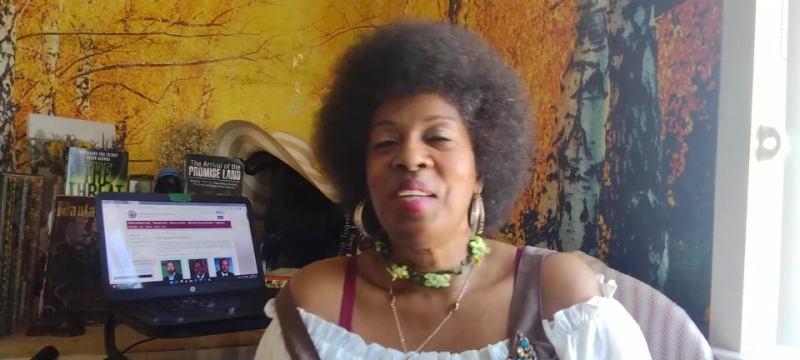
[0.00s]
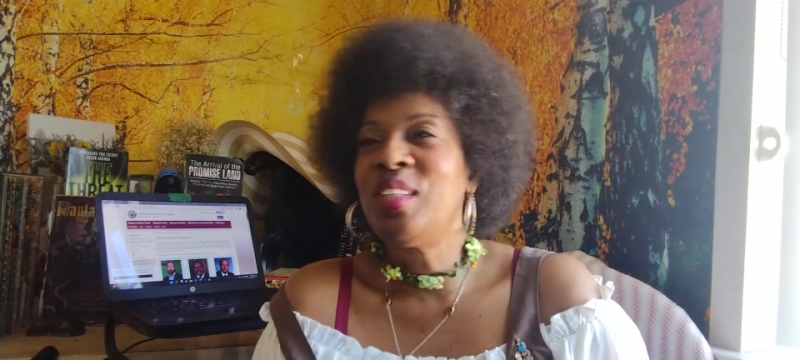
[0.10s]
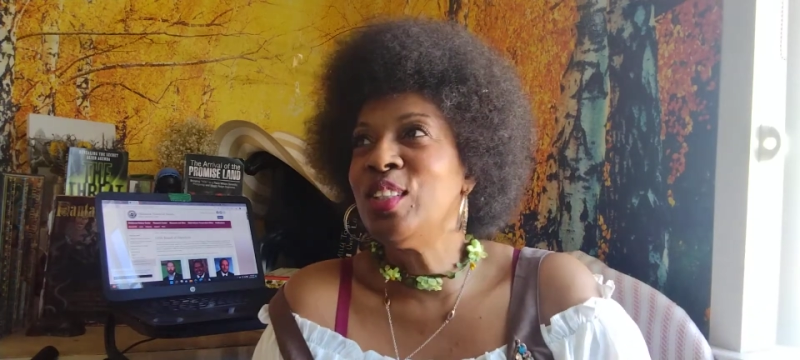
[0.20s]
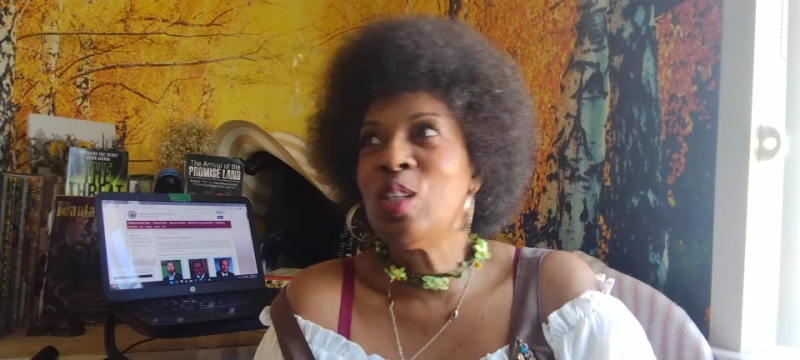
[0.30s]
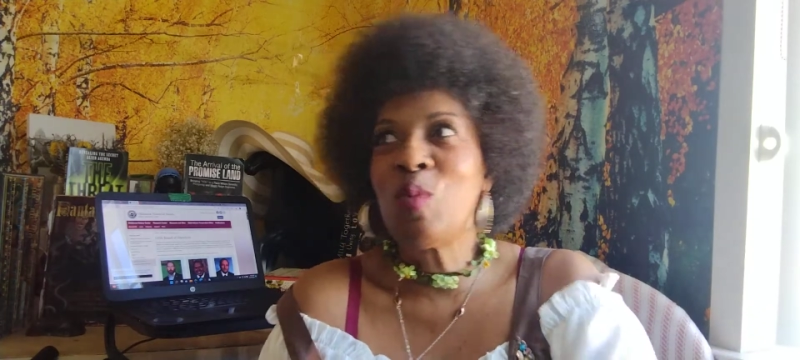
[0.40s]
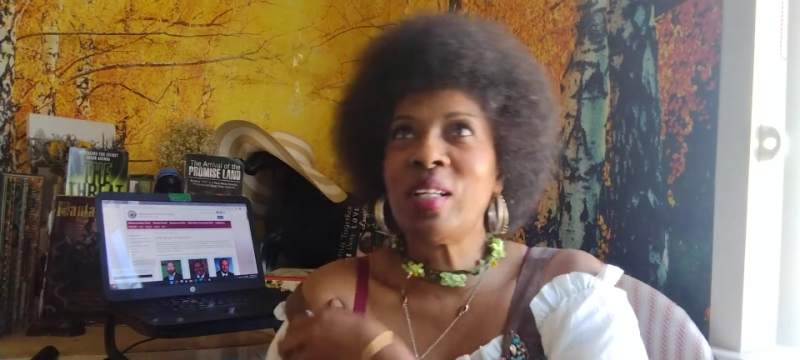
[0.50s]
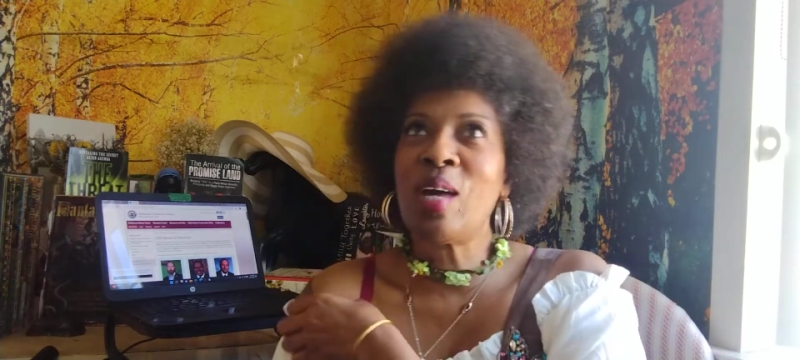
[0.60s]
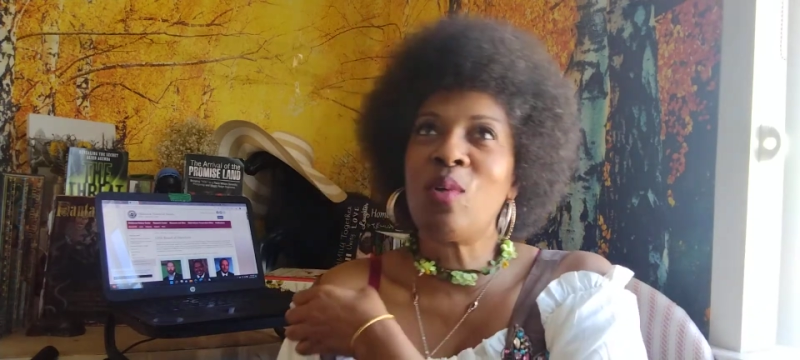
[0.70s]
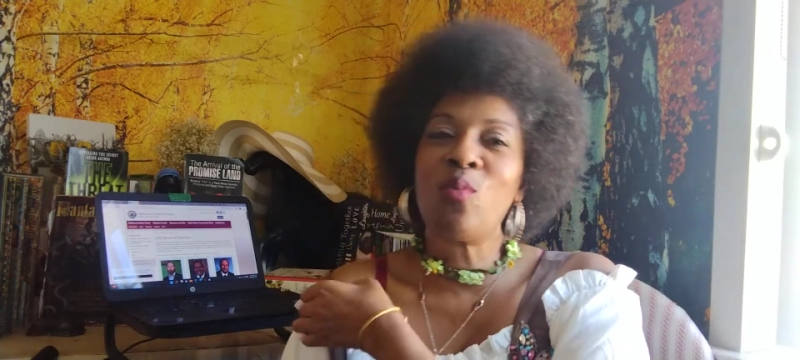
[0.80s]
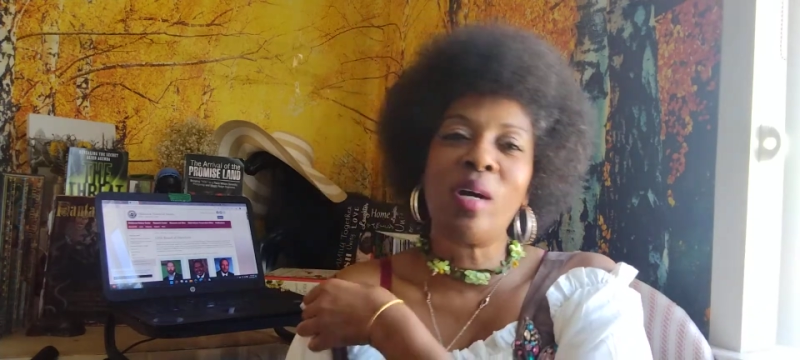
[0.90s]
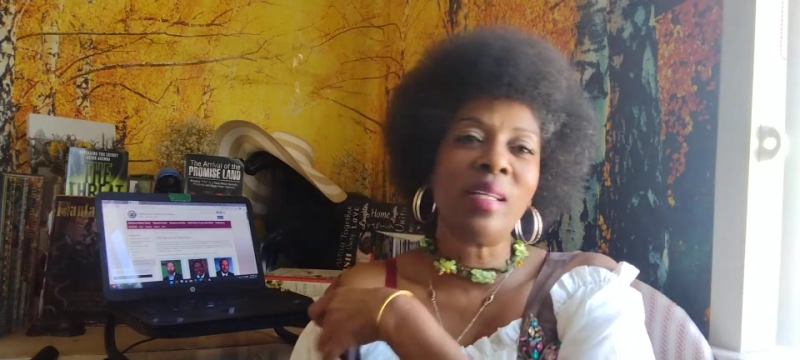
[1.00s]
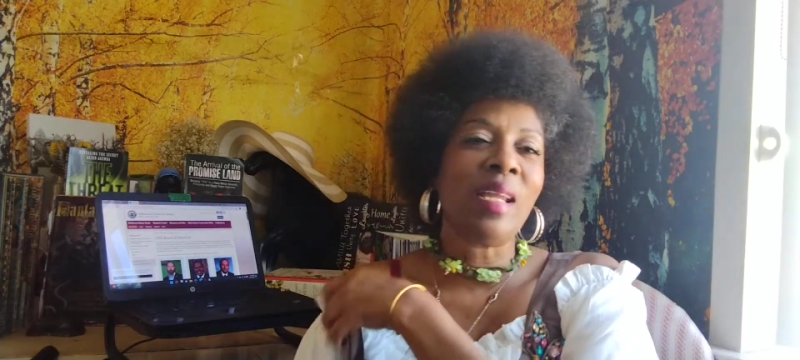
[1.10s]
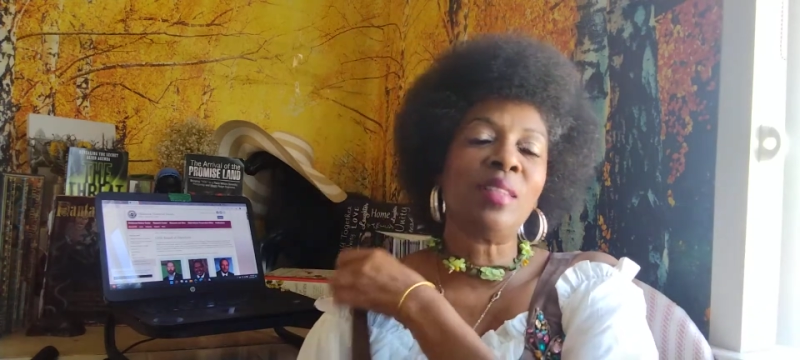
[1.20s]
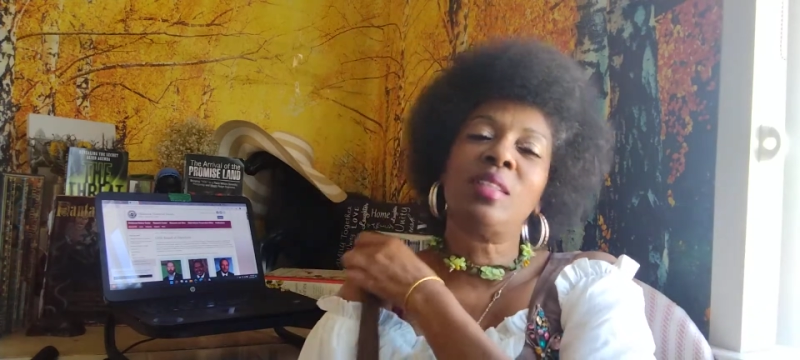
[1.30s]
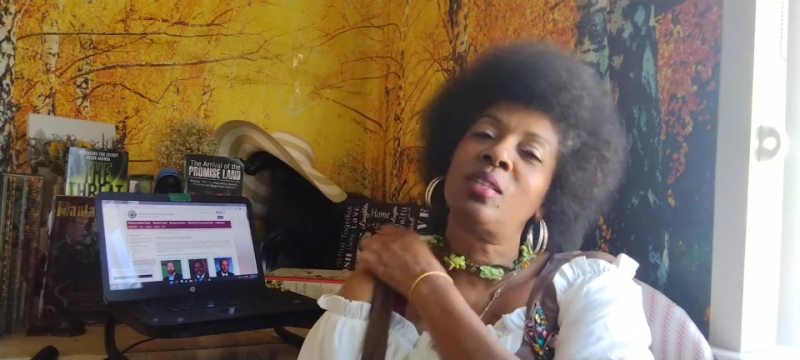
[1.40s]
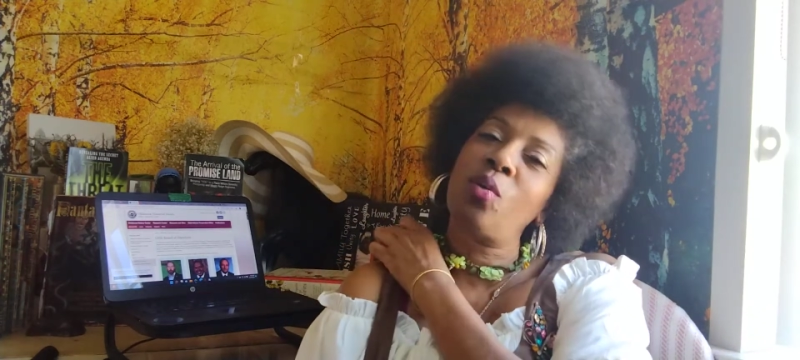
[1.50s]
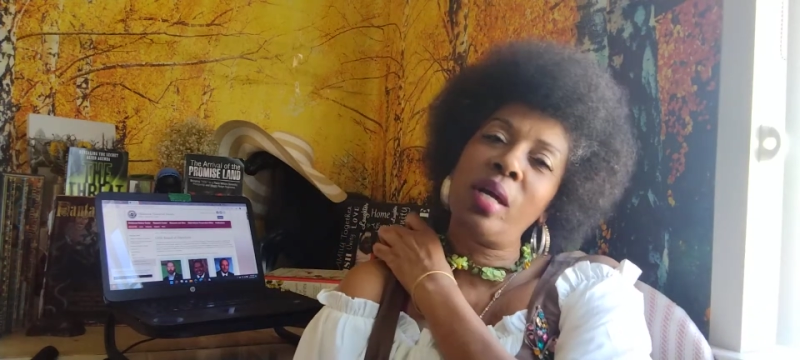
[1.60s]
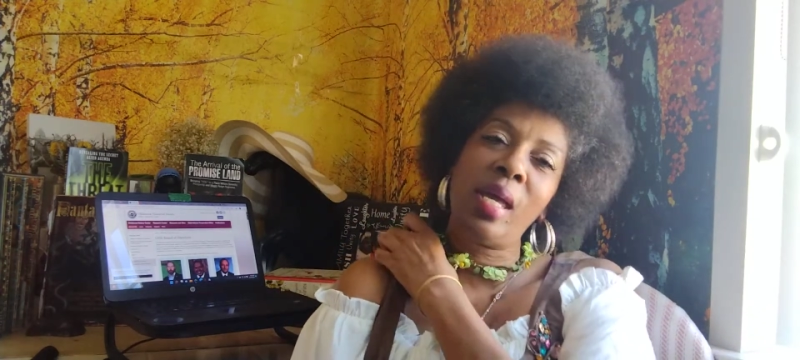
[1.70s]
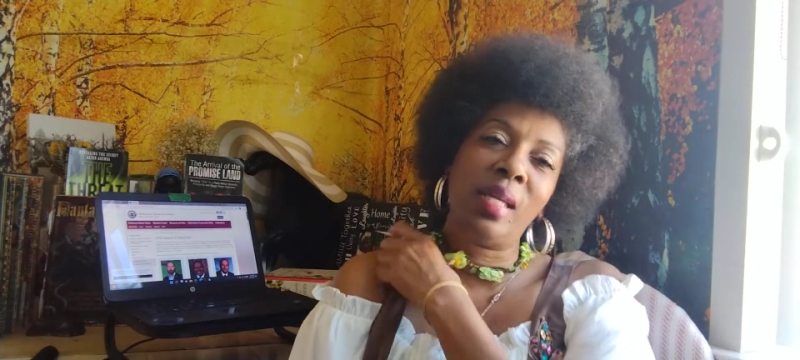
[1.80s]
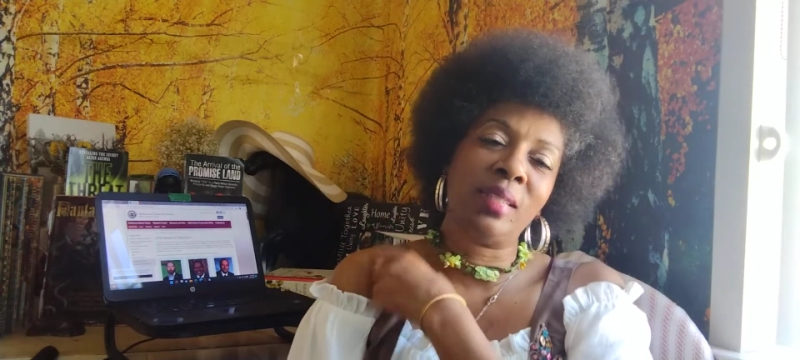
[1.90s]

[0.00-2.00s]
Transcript: there's no more 911. Just go ahead